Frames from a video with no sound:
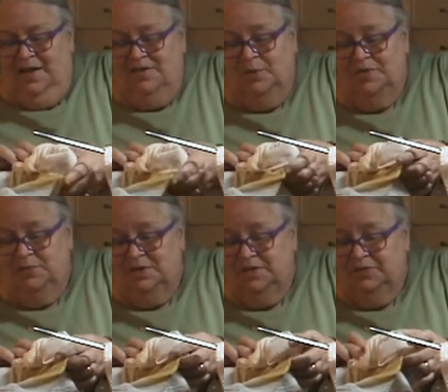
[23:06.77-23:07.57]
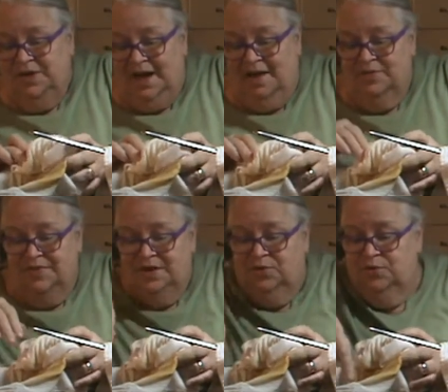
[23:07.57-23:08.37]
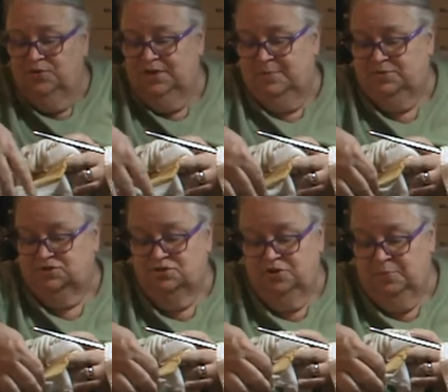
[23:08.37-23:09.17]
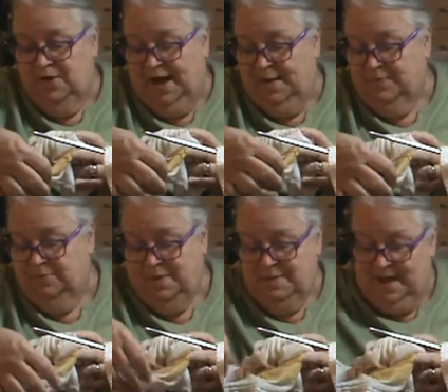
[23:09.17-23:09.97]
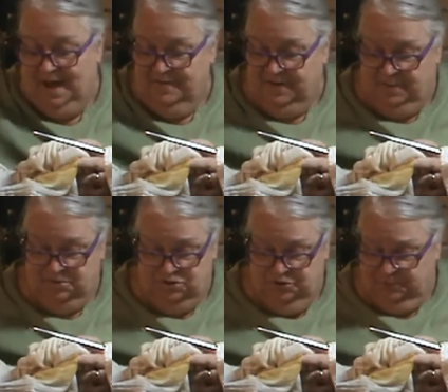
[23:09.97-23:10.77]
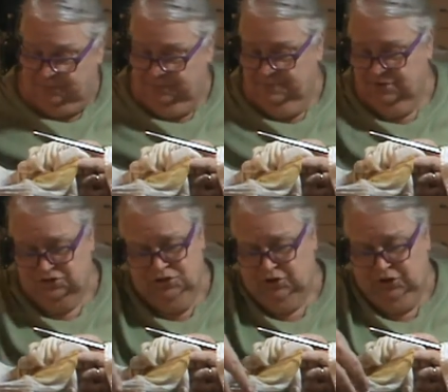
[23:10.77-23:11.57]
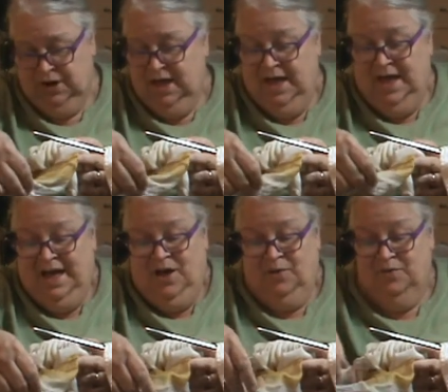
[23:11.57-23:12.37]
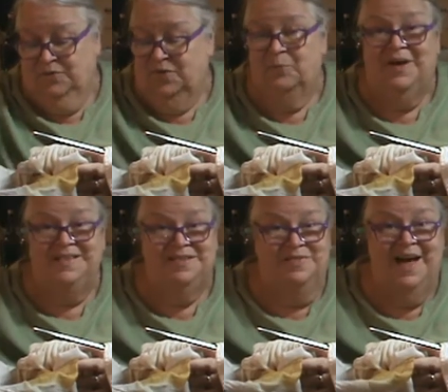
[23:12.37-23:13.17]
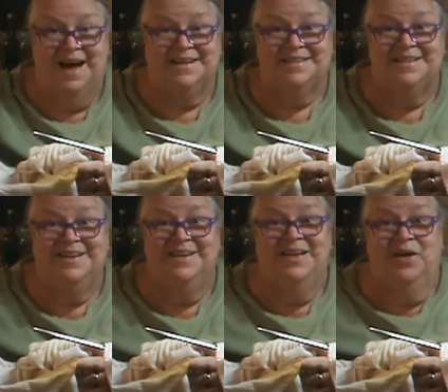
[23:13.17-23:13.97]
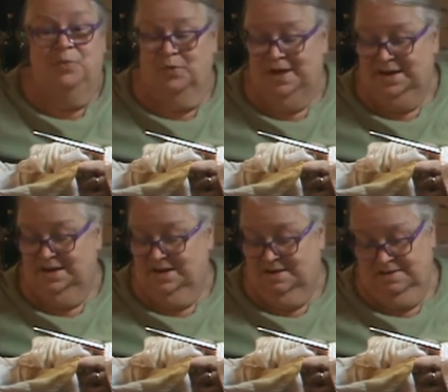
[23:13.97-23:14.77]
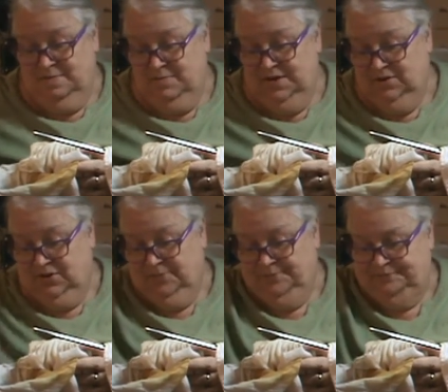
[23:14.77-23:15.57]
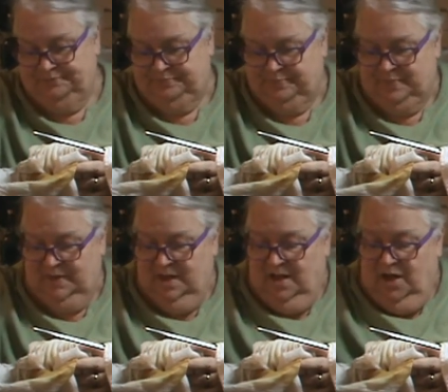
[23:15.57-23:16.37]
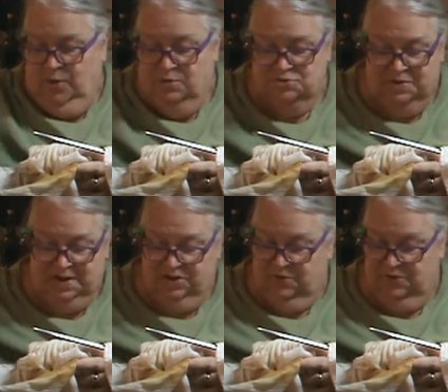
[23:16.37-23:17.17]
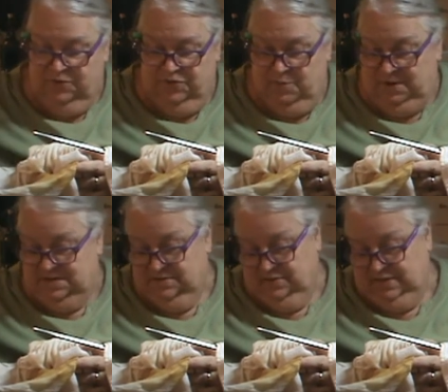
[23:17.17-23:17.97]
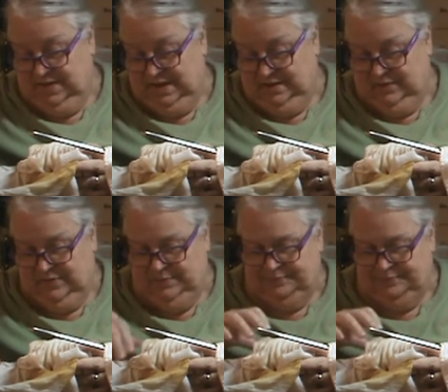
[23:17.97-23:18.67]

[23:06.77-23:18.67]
So it's really free, other than a 1/4 cup of sugar, perhaps, maybe a 1/2 cup of sugar. For the price of that, we're getting some vinegar, which we can use for so many different things.